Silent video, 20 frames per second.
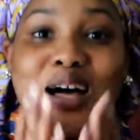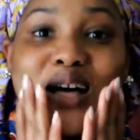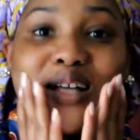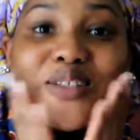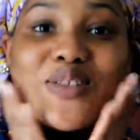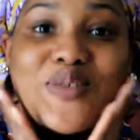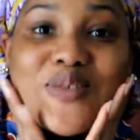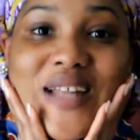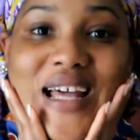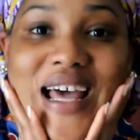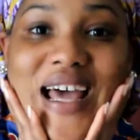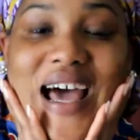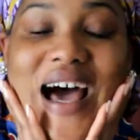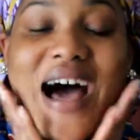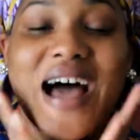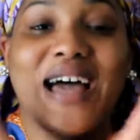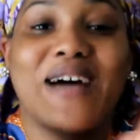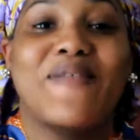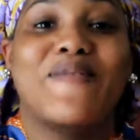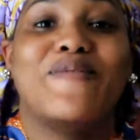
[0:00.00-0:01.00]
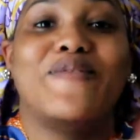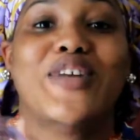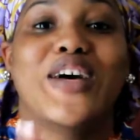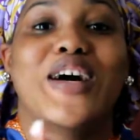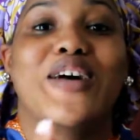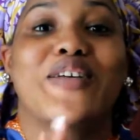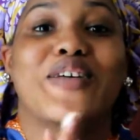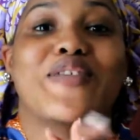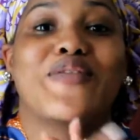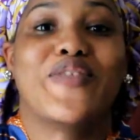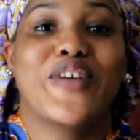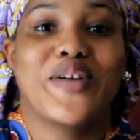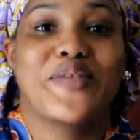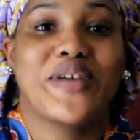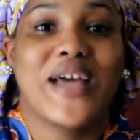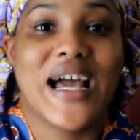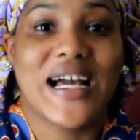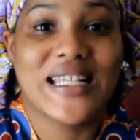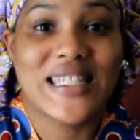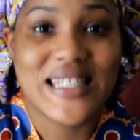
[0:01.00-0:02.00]
Today I am
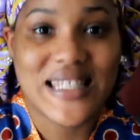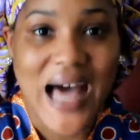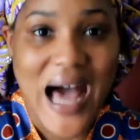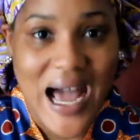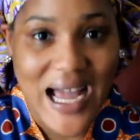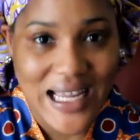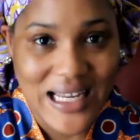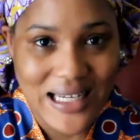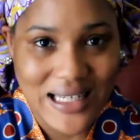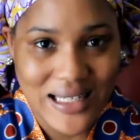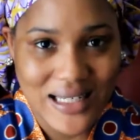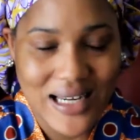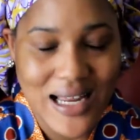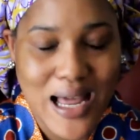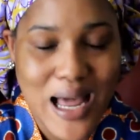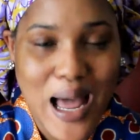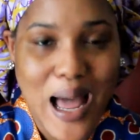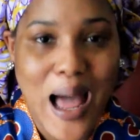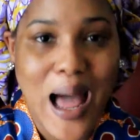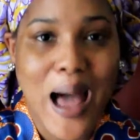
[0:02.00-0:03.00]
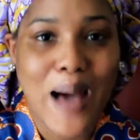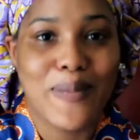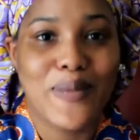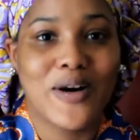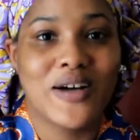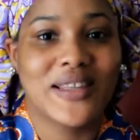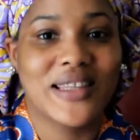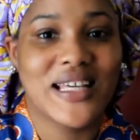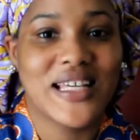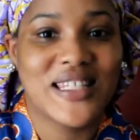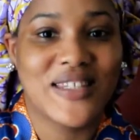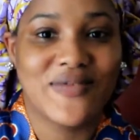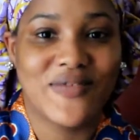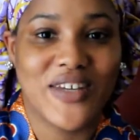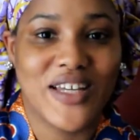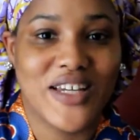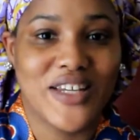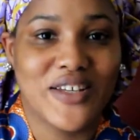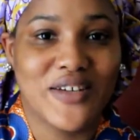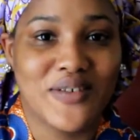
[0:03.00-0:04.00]
very excited about this
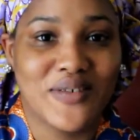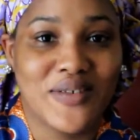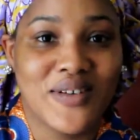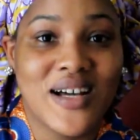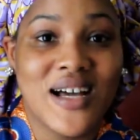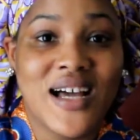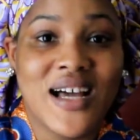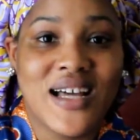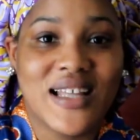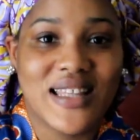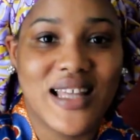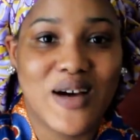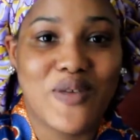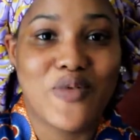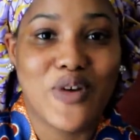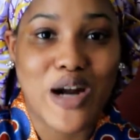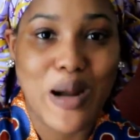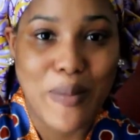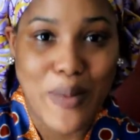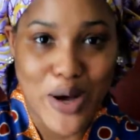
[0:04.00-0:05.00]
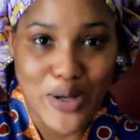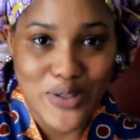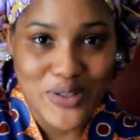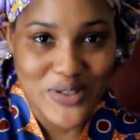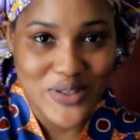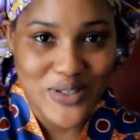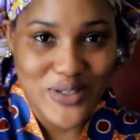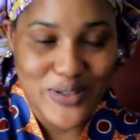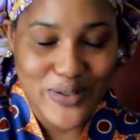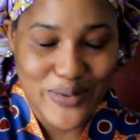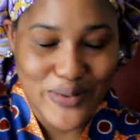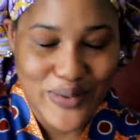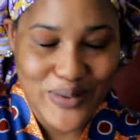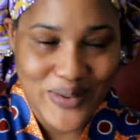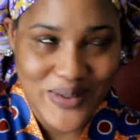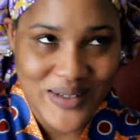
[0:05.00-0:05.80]
video that we're about to do.